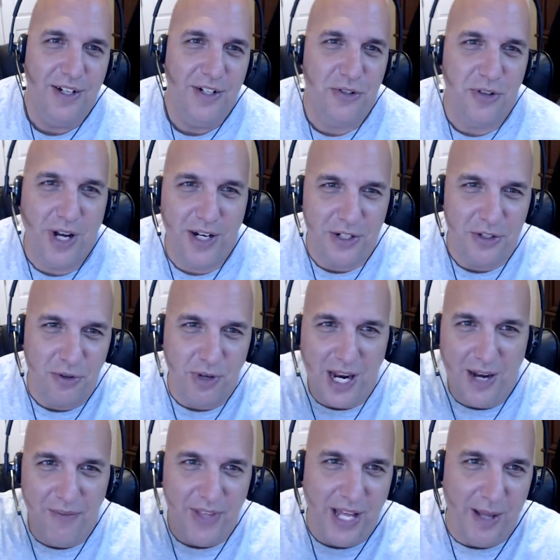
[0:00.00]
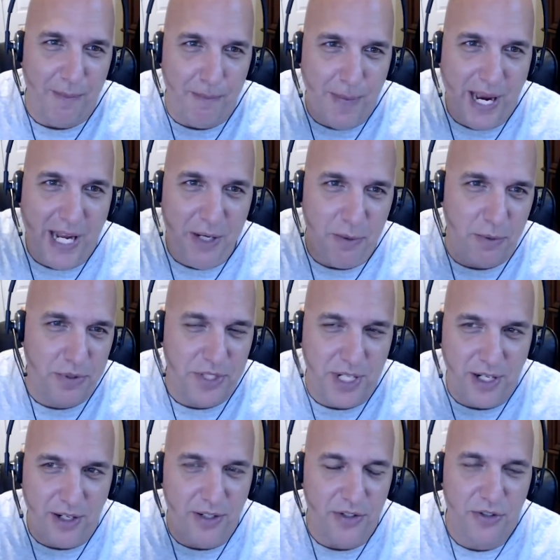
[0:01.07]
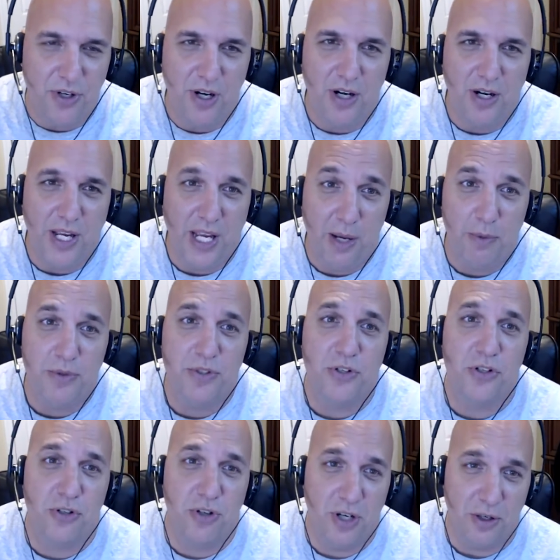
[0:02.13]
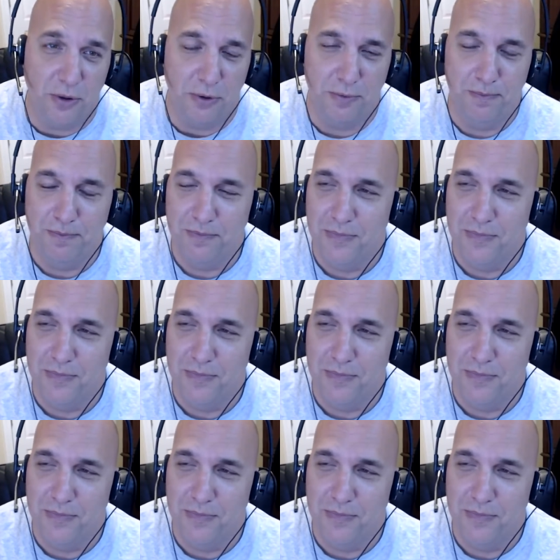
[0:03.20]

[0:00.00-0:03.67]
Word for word: Trying to drive that manual steering truck, it was a struggle.